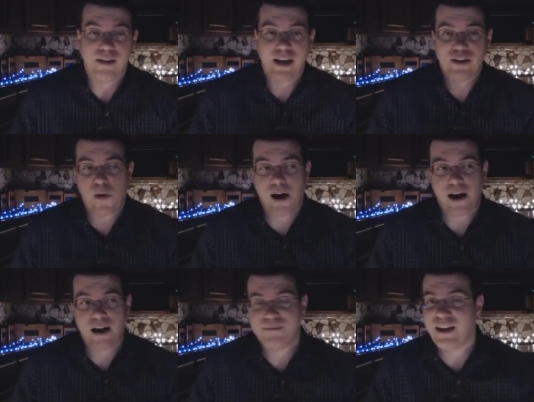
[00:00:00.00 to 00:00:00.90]
and that's
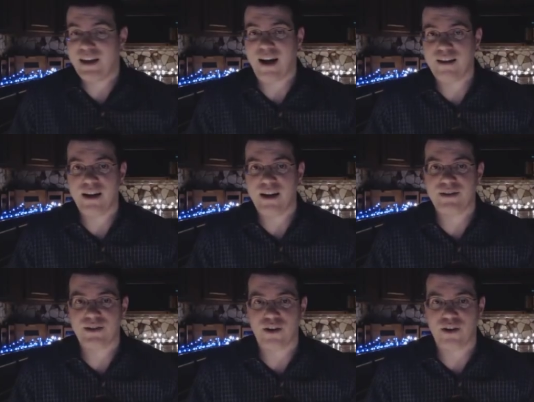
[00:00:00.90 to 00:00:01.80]
why in online
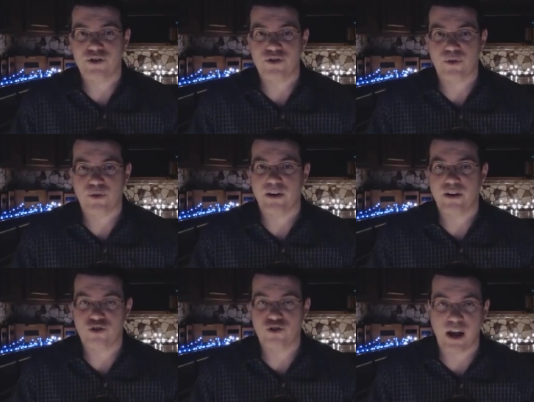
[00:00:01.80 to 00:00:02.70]
discussions
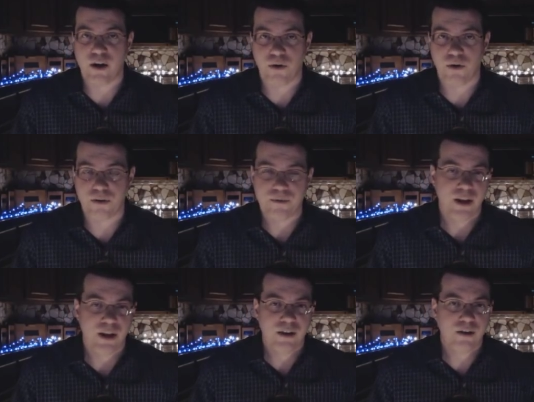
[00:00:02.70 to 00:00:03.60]
regarding J-horror,
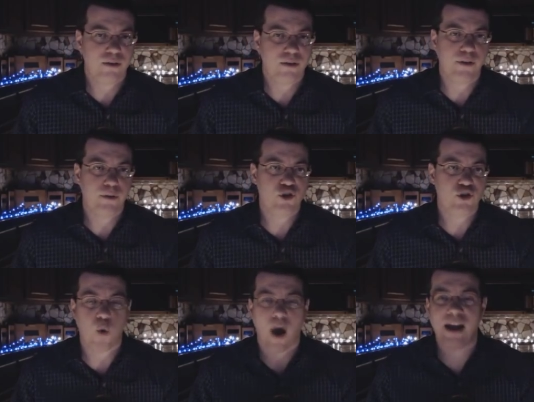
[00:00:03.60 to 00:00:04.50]
you know, the films
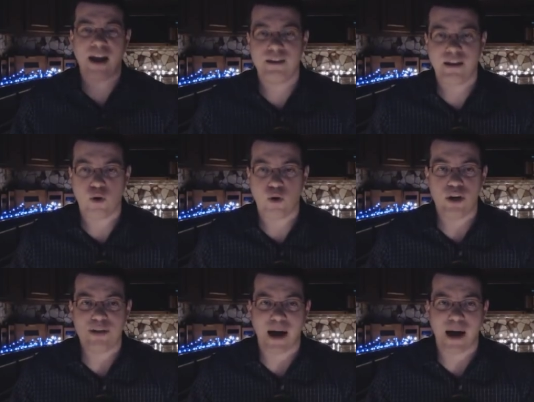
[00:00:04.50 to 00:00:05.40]
Kwaidan and
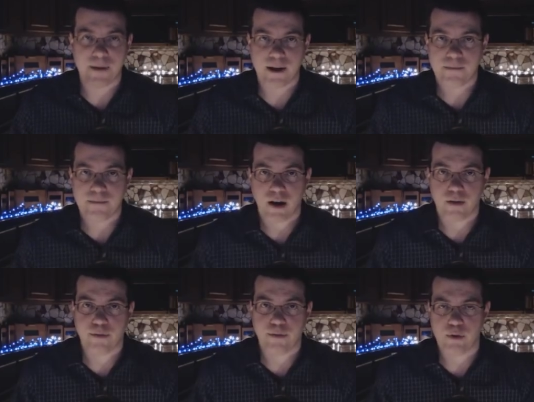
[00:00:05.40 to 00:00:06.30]
Onibaba
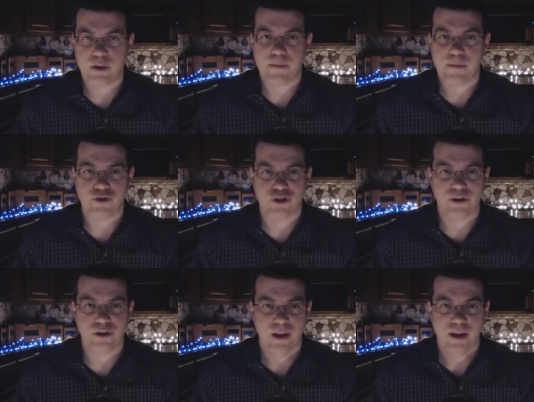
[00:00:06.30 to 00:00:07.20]
are frequently
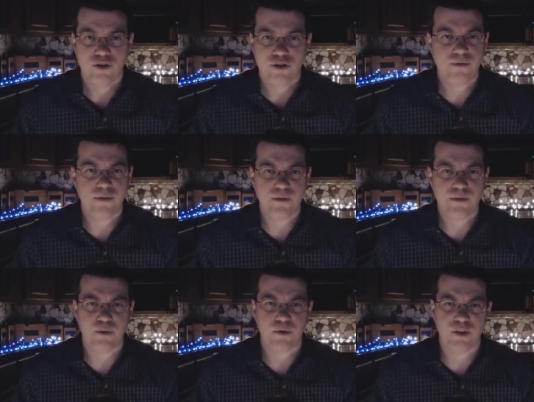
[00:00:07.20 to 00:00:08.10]
mentioned, two
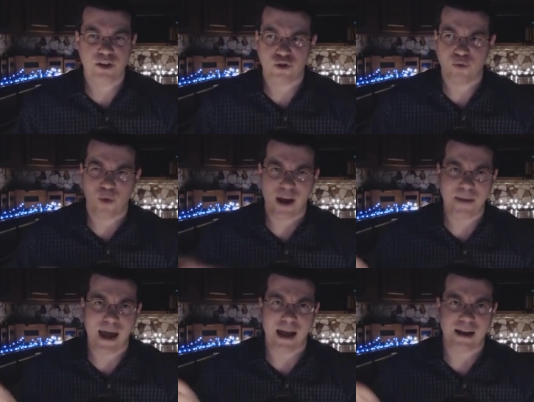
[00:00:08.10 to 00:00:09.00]
films that were released way
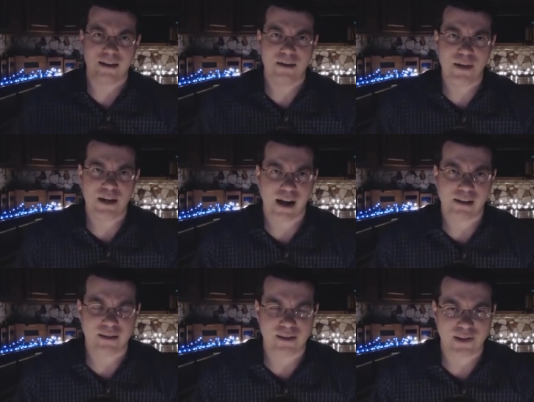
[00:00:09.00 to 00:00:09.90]
back in the mid
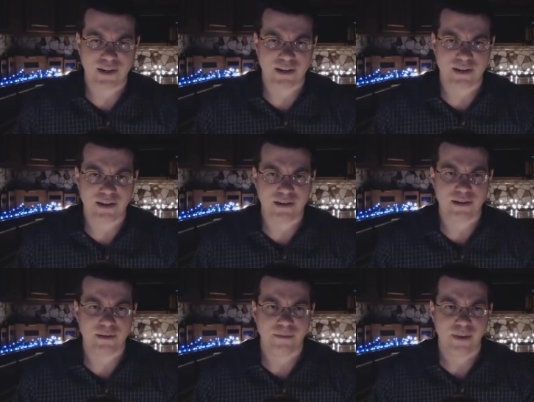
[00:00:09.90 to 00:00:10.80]
nineteen
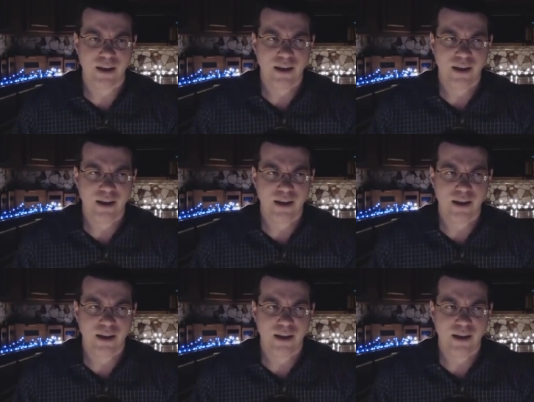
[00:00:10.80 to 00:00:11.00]
sixties.